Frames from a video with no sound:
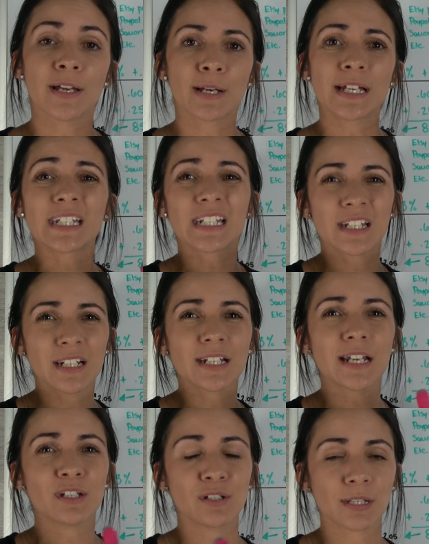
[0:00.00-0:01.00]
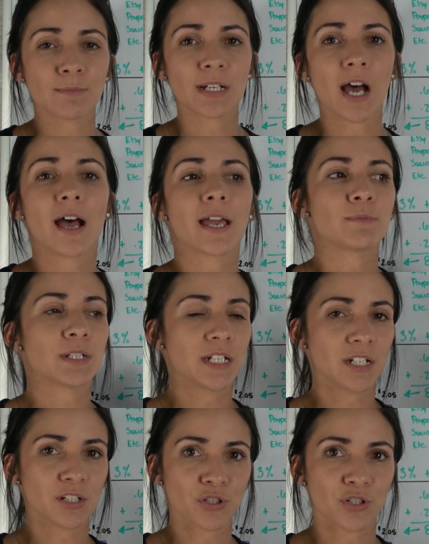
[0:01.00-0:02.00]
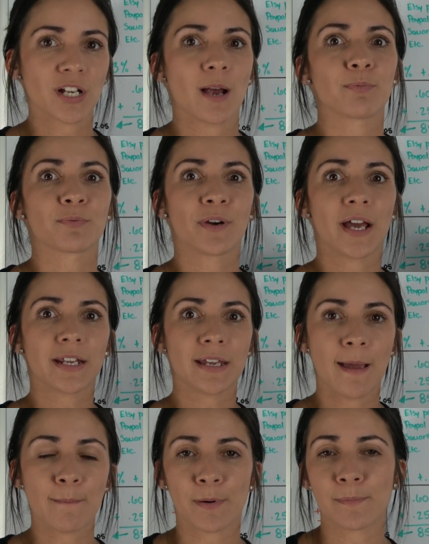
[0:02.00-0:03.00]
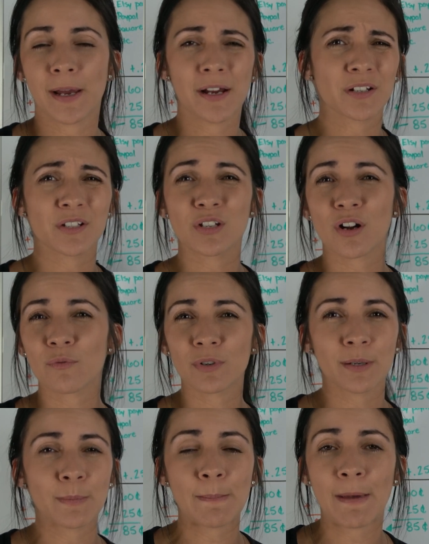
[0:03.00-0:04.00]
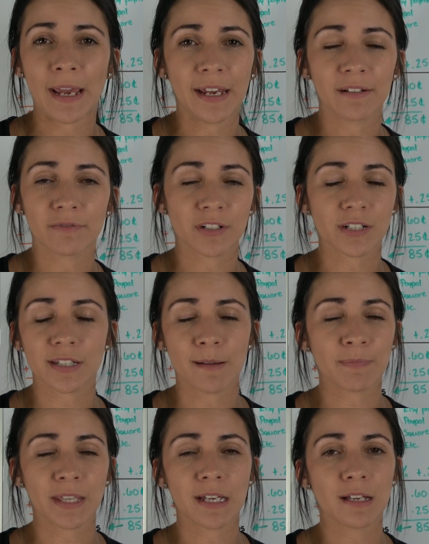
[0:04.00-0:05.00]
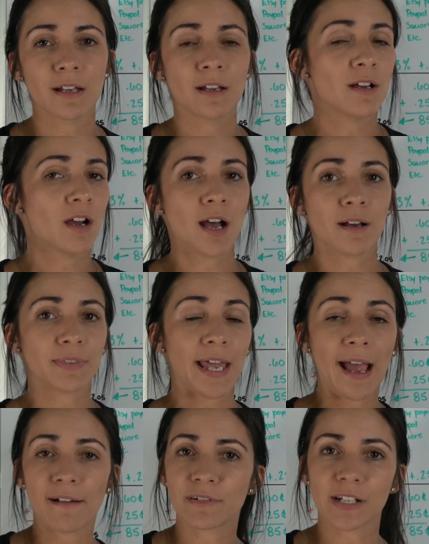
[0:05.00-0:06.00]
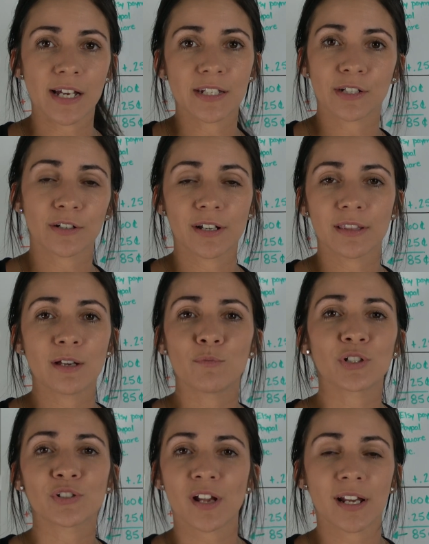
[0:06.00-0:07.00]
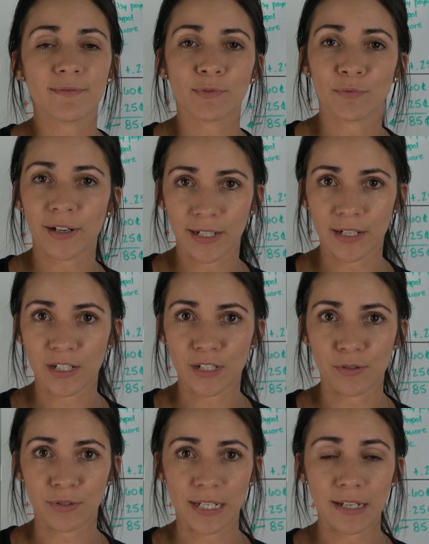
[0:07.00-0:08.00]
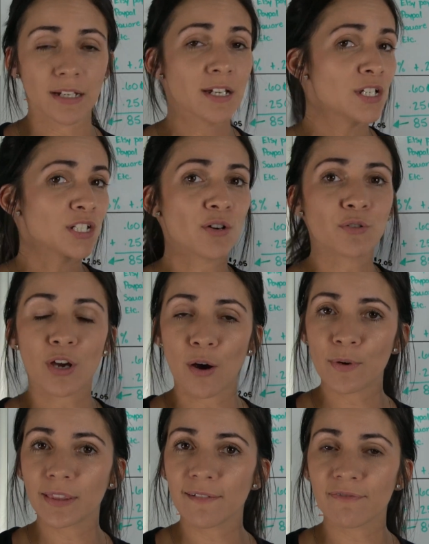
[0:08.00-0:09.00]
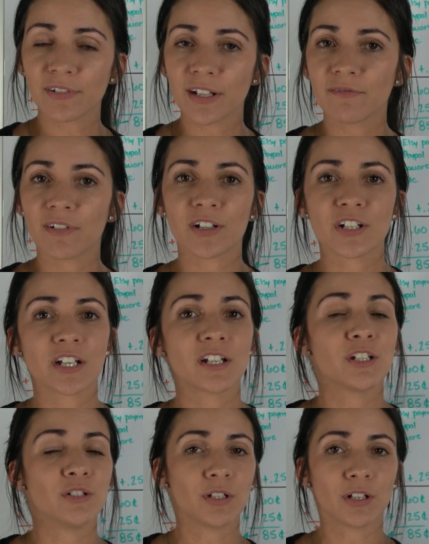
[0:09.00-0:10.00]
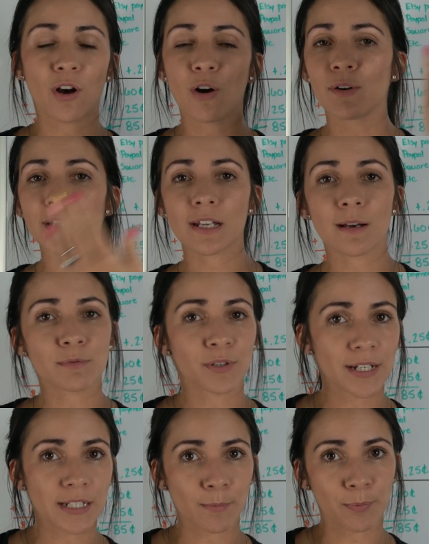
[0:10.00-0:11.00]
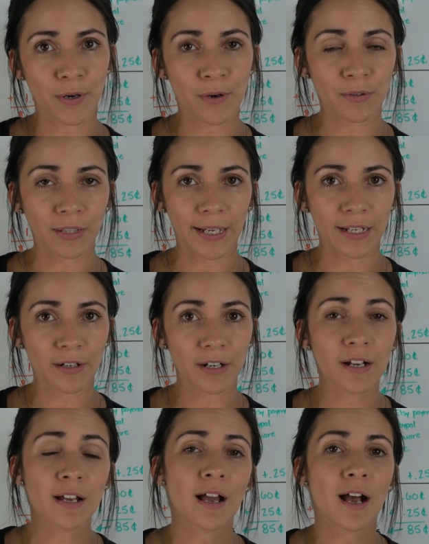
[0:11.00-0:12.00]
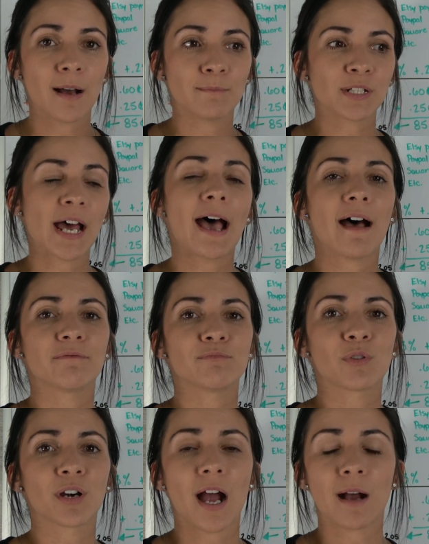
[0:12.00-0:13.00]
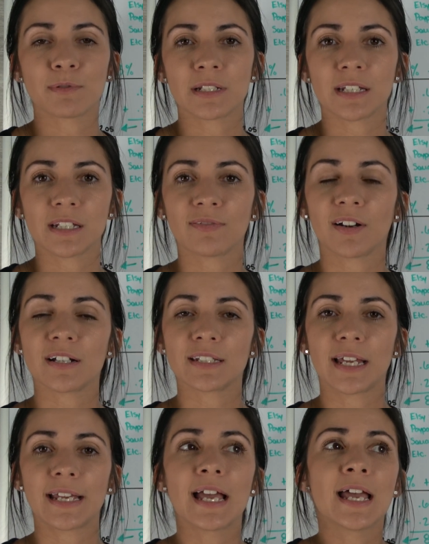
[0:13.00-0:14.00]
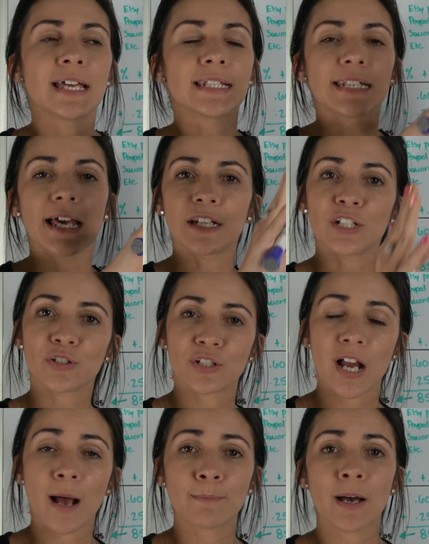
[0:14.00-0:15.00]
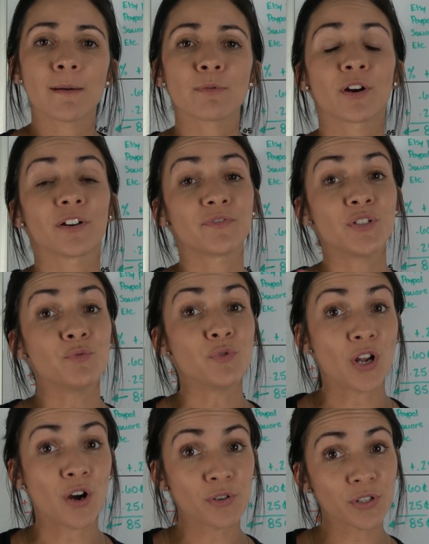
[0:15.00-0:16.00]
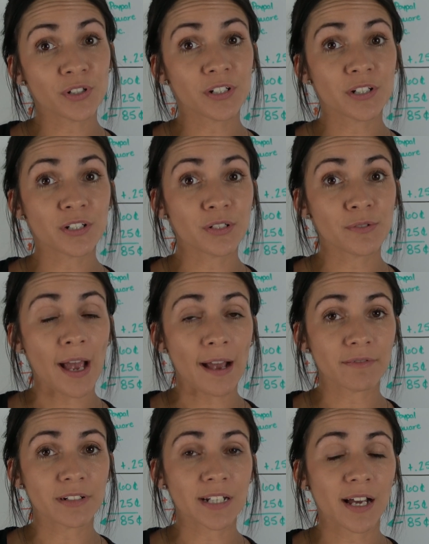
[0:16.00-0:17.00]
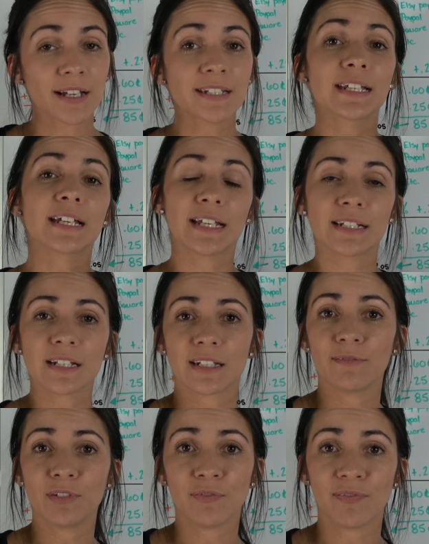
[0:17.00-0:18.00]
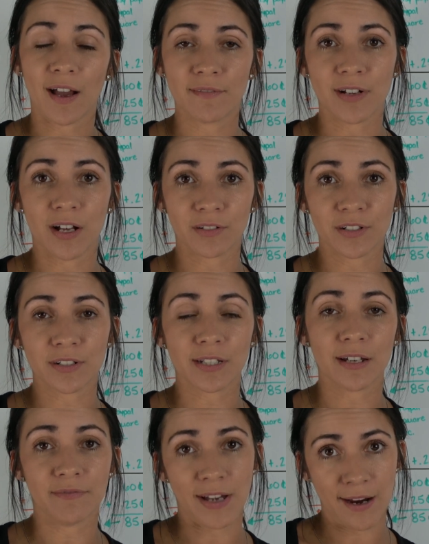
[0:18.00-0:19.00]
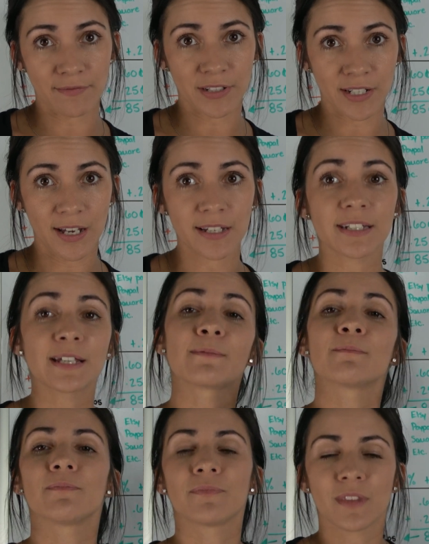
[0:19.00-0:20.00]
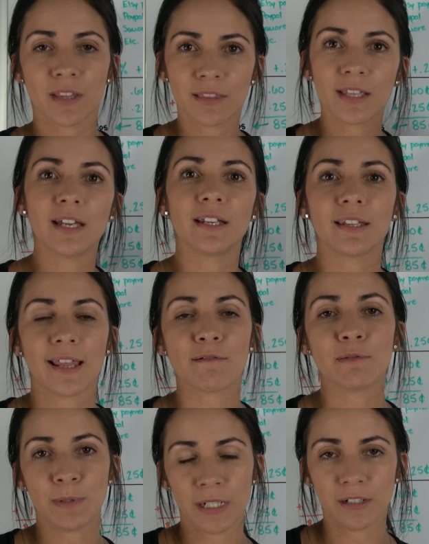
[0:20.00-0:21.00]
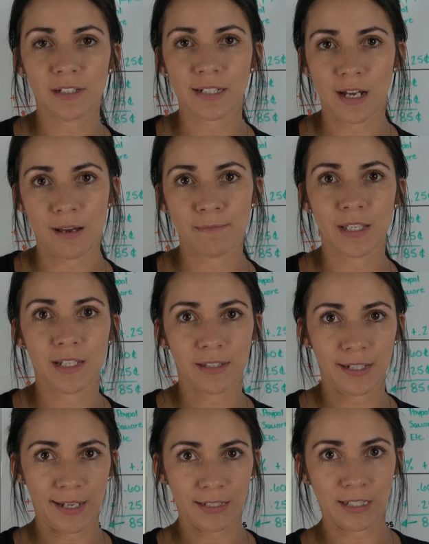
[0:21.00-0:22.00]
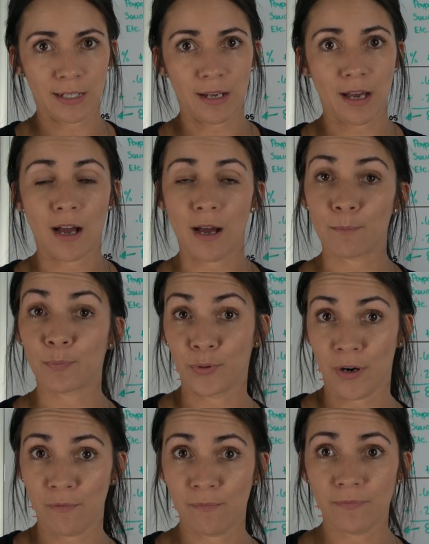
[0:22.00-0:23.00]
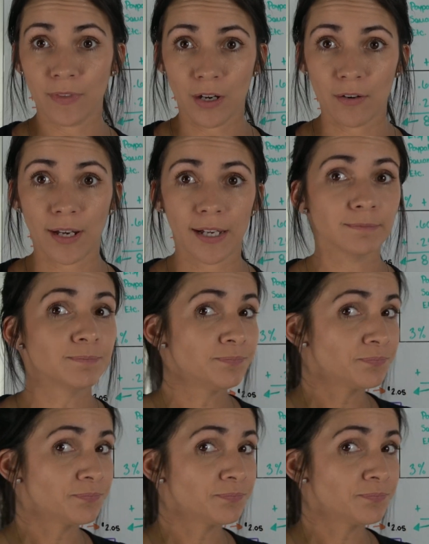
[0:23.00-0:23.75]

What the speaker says: Because it's going to take you some time to get your shop ready and prepared, and you don't want to be paying for something, the advertising or anything, when you're not even ready to use it. So go with the free version. You can always upgrade to pro later to have more options as far as like setting your shop up, or if you know you're going to do advertising, it does give you $5 of advertising. Then that would be a good time to get the Etsy Pro, okay?